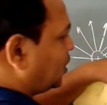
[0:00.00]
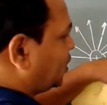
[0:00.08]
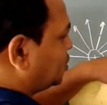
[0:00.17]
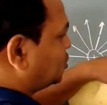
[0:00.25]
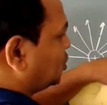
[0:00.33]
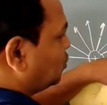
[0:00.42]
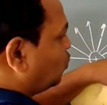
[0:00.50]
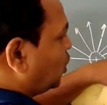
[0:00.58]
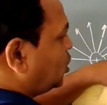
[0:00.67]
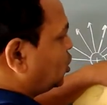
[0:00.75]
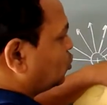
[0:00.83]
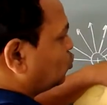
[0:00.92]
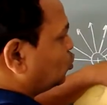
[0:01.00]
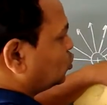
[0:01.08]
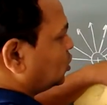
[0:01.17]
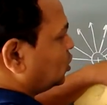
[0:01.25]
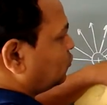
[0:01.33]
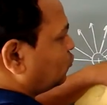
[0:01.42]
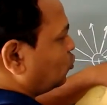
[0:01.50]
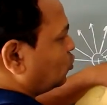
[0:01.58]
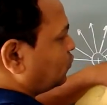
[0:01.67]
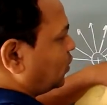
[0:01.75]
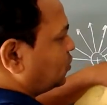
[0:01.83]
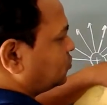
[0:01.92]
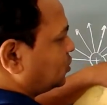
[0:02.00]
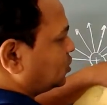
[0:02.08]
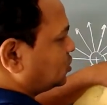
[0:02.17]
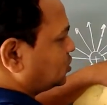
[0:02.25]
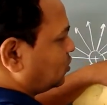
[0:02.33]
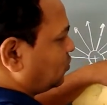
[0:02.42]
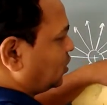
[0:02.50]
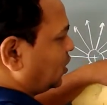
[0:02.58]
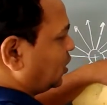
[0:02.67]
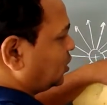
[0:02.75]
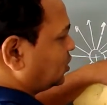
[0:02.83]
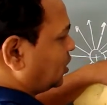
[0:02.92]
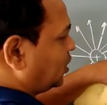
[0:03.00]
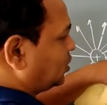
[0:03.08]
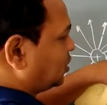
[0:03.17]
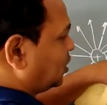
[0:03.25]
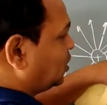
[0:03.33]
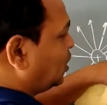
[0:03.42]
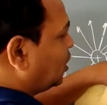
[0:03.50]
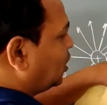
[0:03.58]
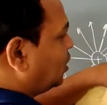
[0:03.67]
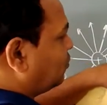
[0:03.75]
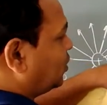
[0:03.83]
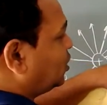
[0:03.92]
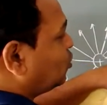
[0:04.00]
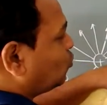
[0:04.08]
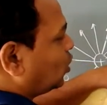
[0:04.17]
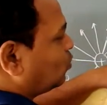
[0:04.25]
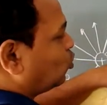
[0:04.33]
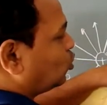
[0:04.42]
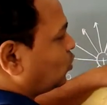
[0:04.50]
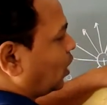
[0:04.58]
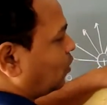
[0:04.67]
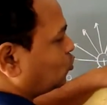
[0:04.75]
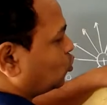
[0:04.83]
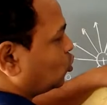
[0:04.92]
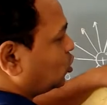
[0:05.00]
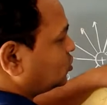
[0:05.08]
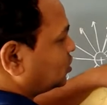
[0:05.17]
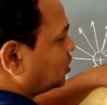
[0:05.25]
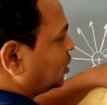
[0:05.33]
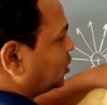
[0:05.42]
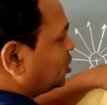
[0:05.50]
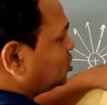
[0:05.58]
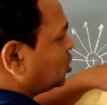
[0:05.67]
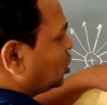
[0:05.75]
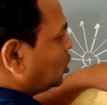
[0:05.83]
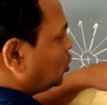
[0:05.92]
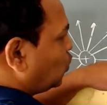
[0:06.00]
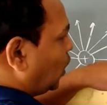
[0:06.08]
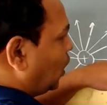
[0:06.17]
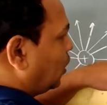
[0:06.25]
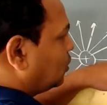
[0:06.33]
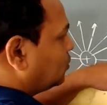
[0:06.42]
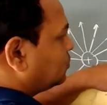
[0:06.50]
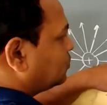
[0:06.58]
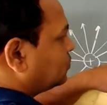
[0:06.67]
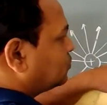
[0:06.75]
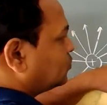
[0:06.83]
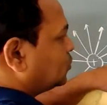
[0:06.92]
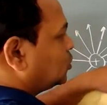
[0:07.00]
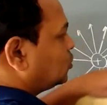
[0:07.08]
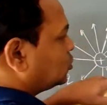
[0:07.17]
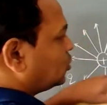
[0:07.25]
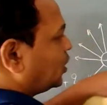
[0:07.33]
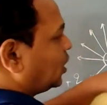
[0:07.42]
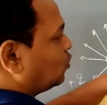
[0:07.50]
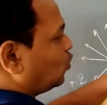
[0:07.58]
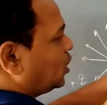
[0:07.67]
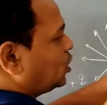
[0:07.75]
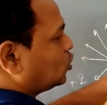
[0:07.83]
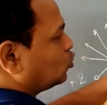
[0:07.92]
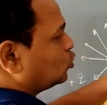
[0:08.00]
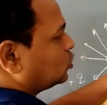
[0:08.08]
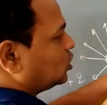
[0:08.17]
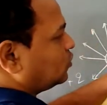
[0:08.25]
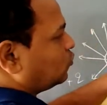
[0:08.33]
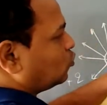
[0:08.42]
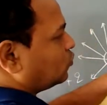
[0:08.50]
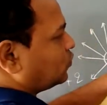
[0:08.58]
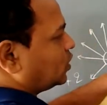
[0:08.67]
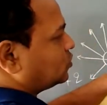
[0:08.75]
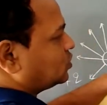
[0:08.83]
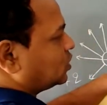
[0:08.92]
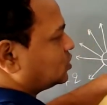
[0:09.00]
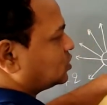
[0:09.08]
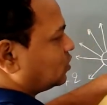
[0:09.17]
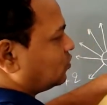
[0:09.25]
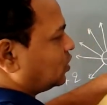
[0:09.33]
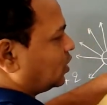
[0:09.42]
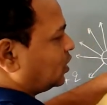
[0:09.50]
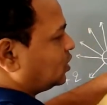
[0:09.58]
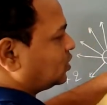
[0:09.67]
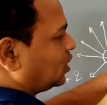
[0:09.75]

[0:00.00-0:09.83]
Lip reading: let us see 1, 2, 3, 4, 5, 6, 7, 8, 9, 10, 11. One more we have to draw, say that is 12. Again 1, 2, 3, 4, 5, 6, 7, 8,